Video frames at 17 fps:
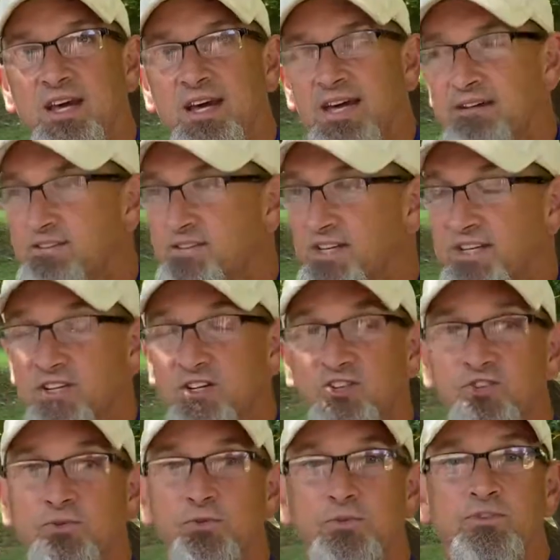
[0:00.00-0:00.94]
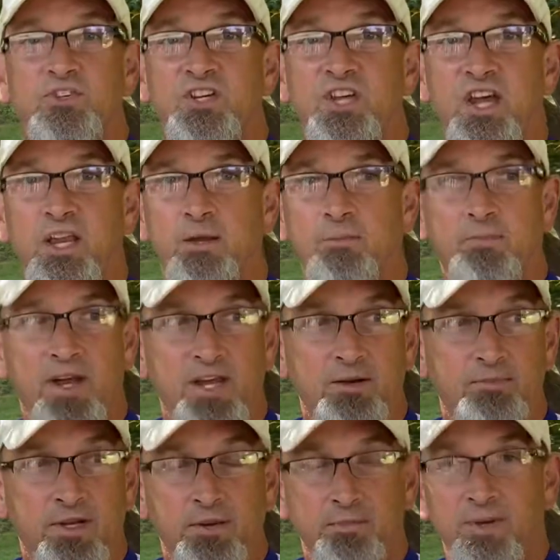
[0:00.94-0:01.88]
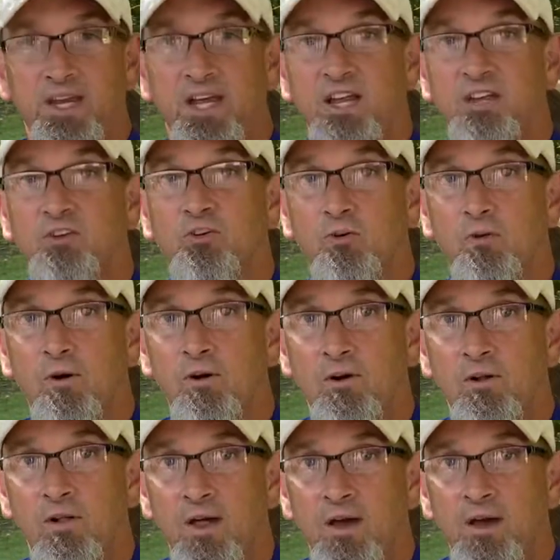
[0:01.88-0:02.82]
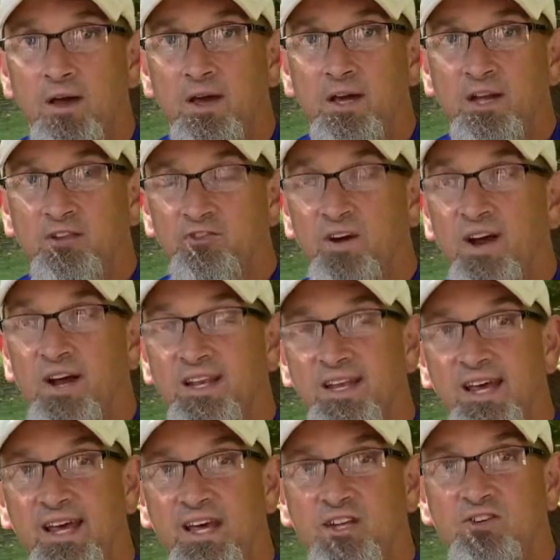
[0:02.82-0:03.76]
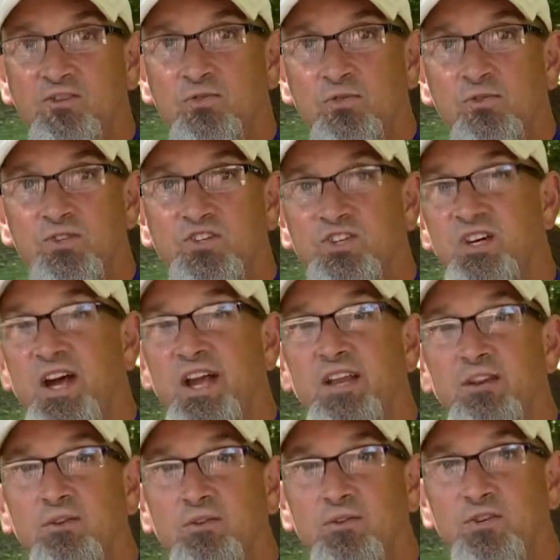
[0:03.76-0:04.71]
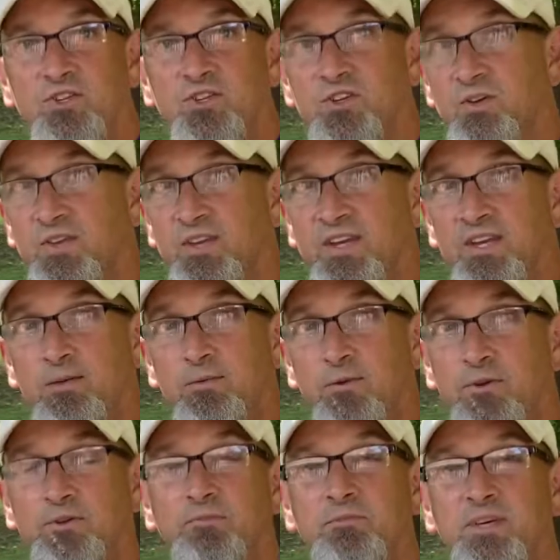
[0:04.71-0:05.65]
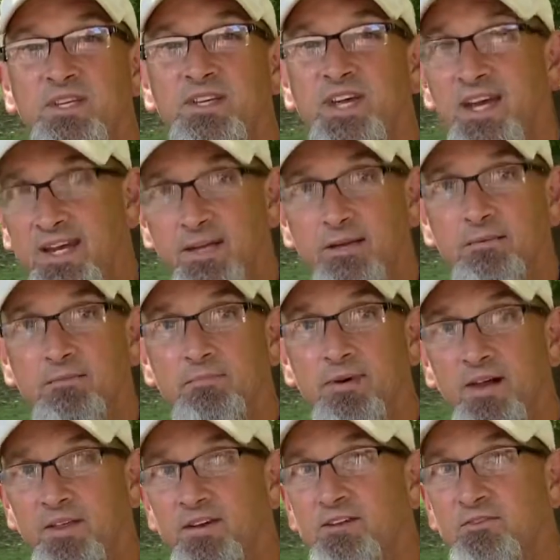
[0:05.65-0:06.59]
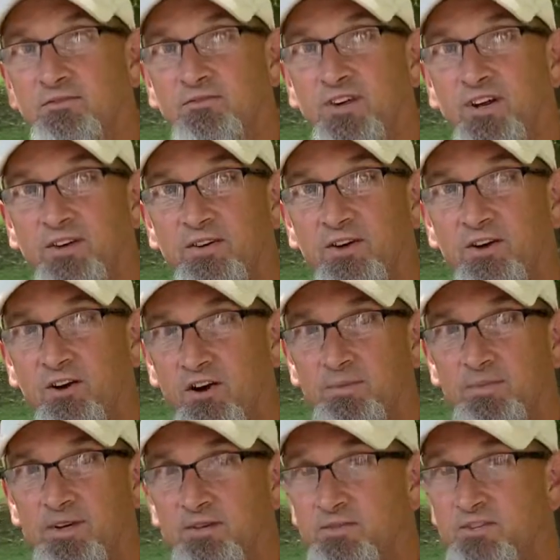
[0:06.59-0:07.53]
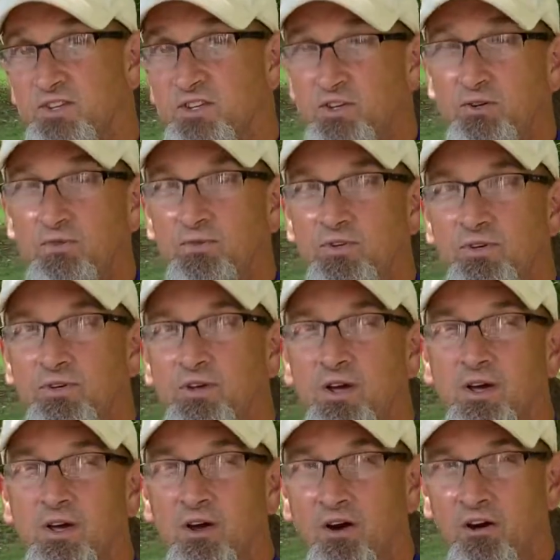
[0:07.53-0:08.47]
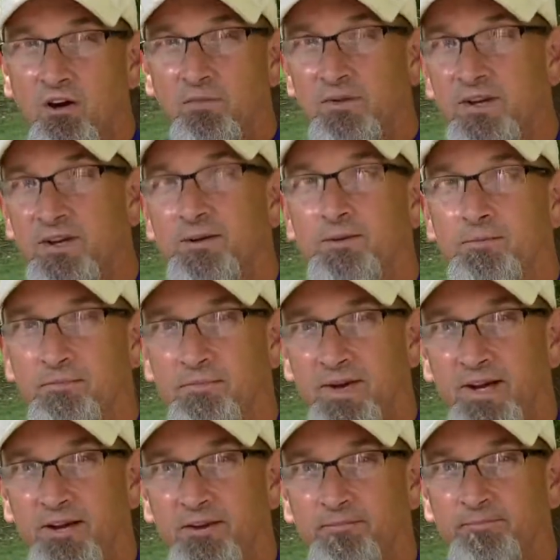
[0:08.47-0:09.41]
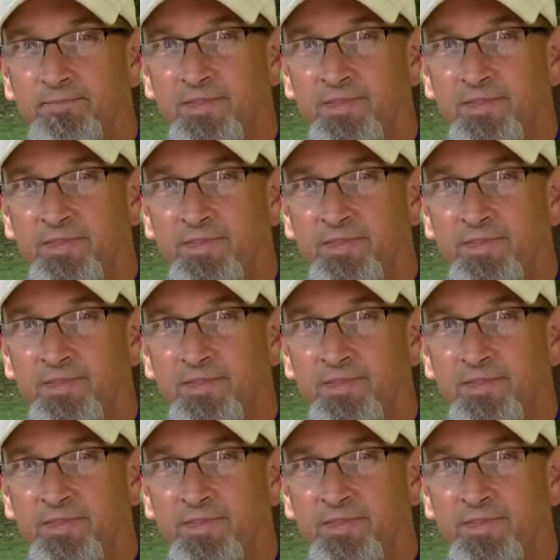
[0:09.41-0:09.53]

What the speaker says: It was an excruciating pain, but he began to crawl, trying to head towards Chattanooga so that he wouldn't be taken by the Confederate Army. He was a Union Army man.